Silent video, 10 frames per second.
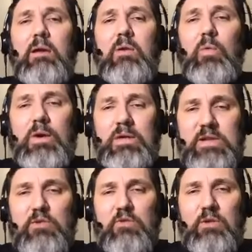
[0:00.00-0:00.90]
Uh, we're
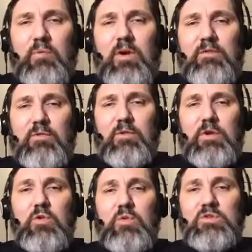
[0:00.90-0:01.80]
continuing to pray for
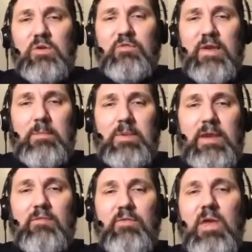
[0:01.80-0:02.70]
you as our
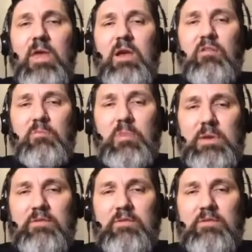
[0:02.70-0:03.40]
family of, of